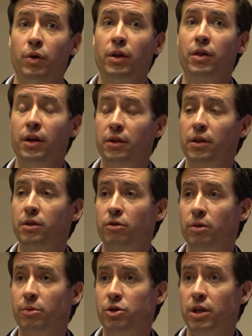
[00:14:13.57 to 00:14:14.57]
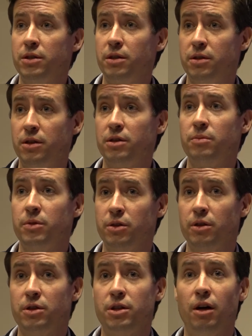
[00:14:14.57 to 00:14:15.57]
we think that the criminal justice system is
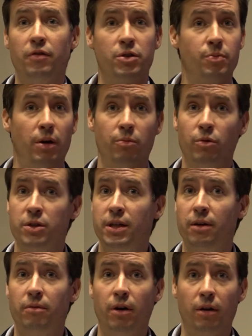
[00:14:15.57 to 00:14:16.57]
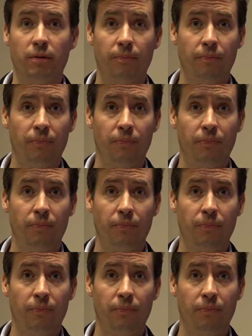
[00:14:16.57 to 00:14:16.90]
going to solve this problem, we're dead wrong.